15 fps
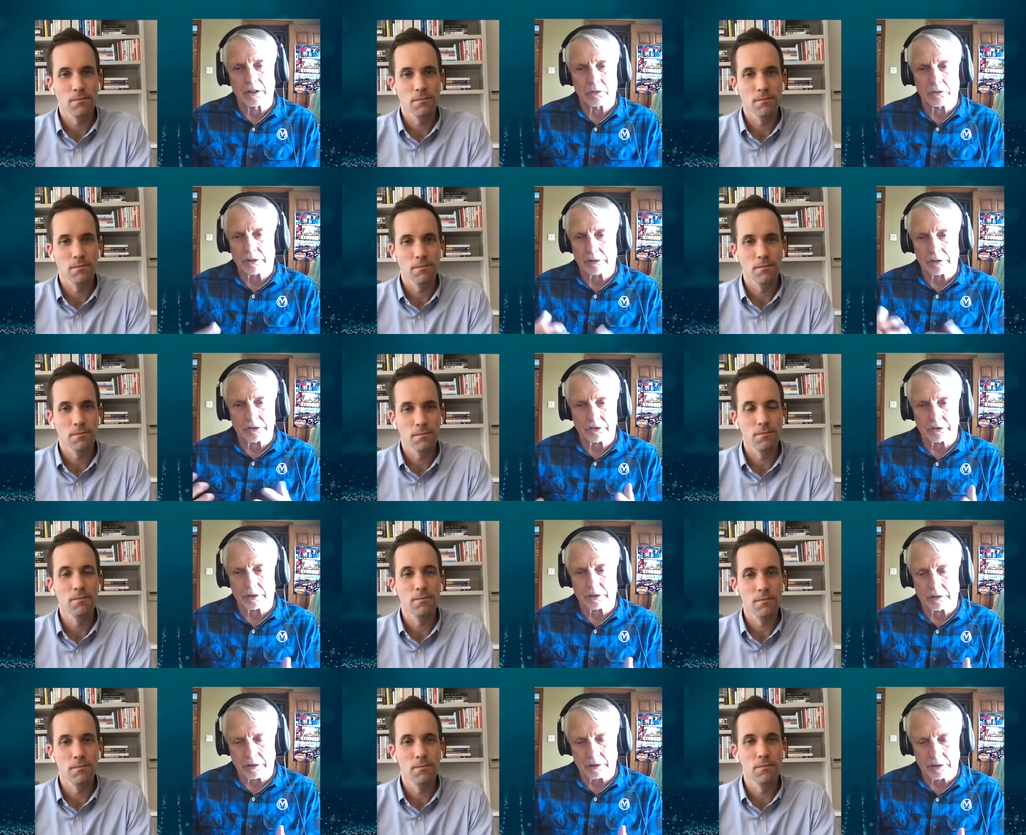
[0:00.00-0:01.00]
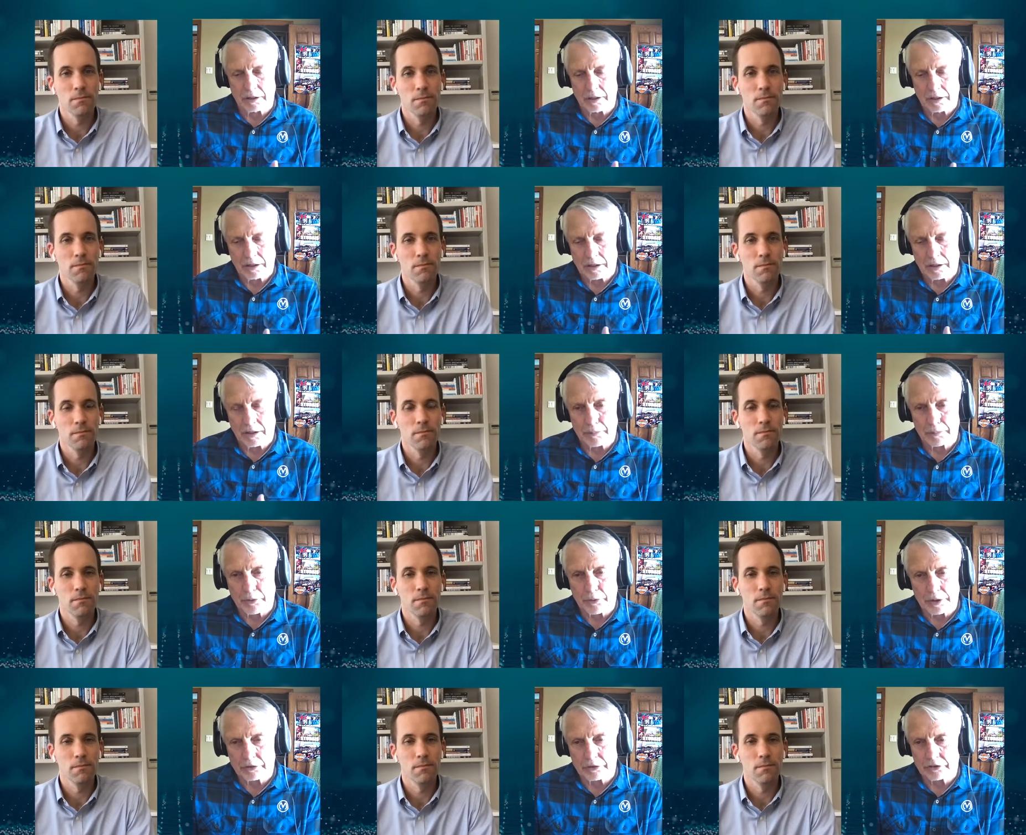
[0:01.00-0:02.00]
Speaker 1: whether it's in the
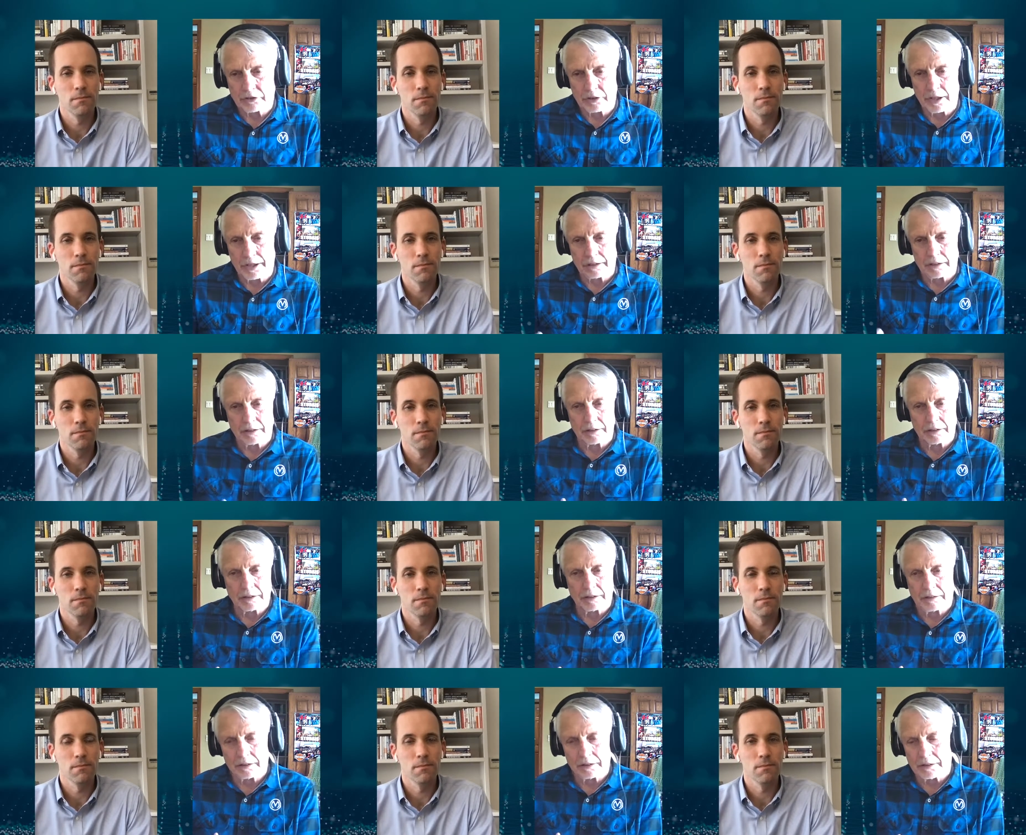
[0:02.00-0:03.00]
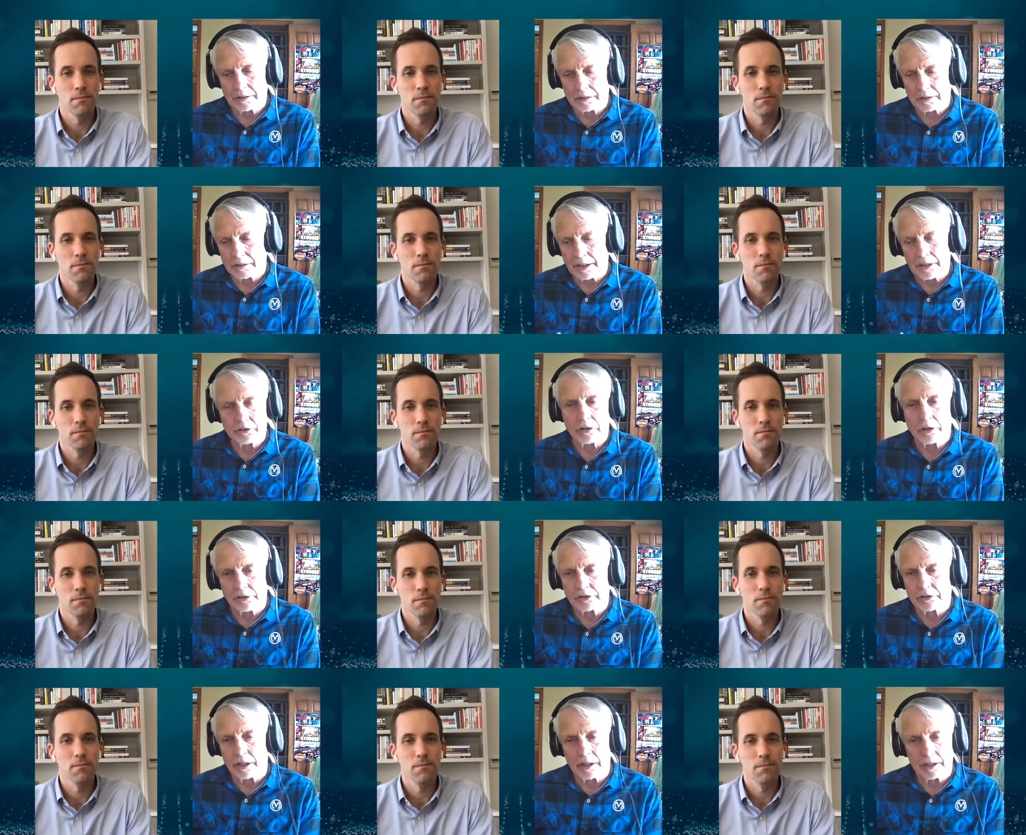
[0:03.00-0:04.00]
operation side and the and the HR
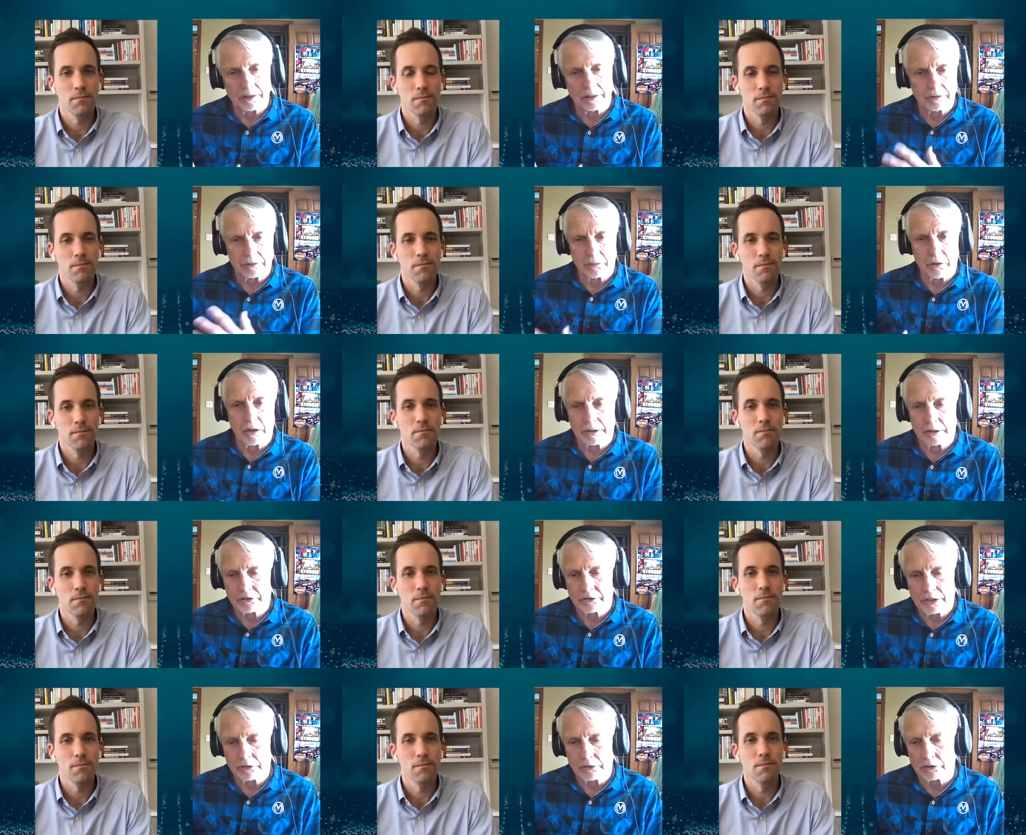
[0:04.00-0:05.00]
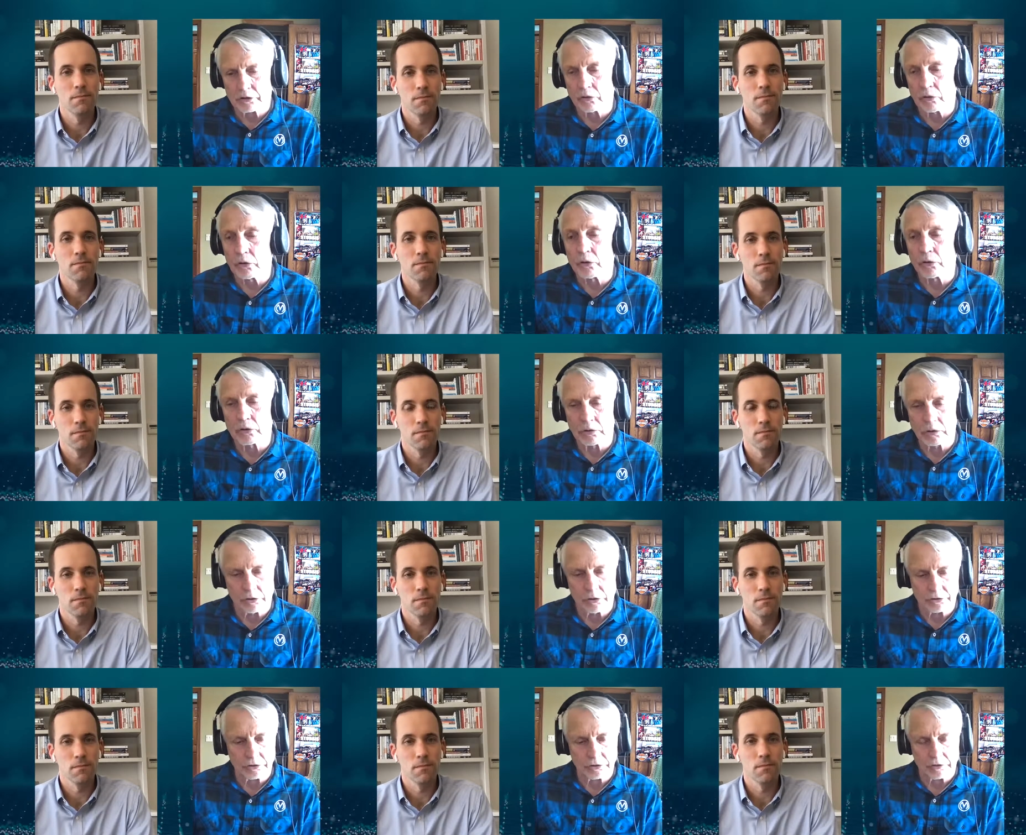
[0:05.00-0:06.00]
side and the marketing side. There's a whole
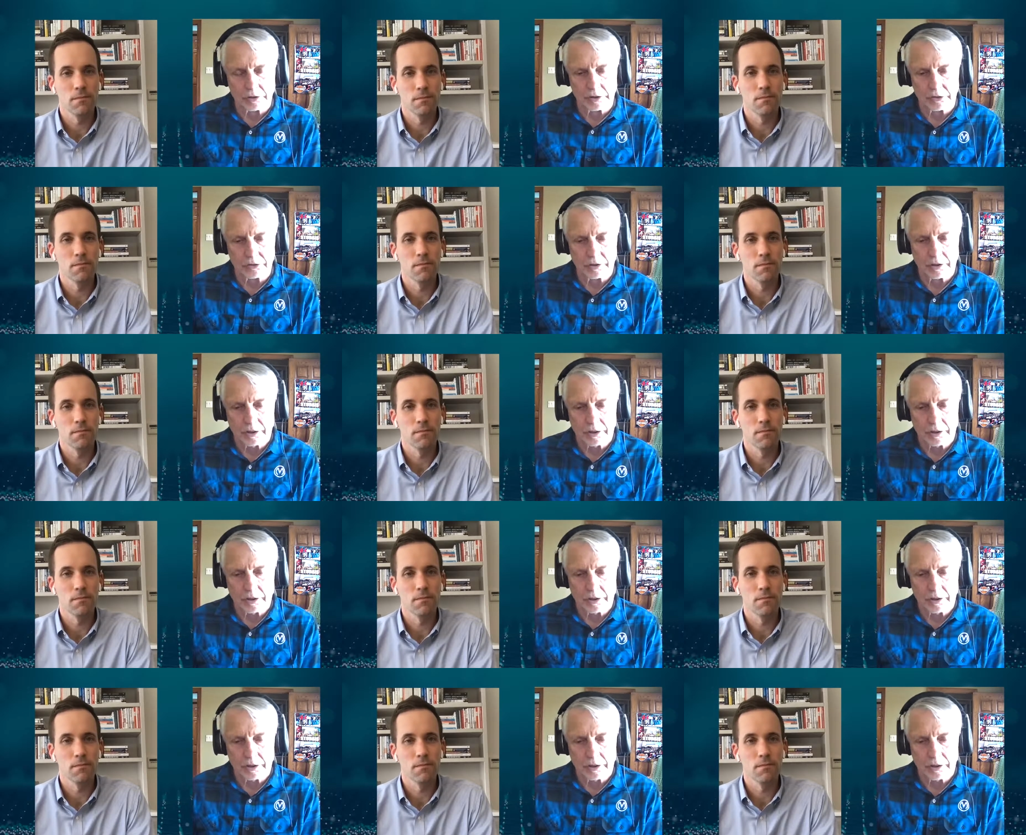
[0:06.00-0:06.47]
host of things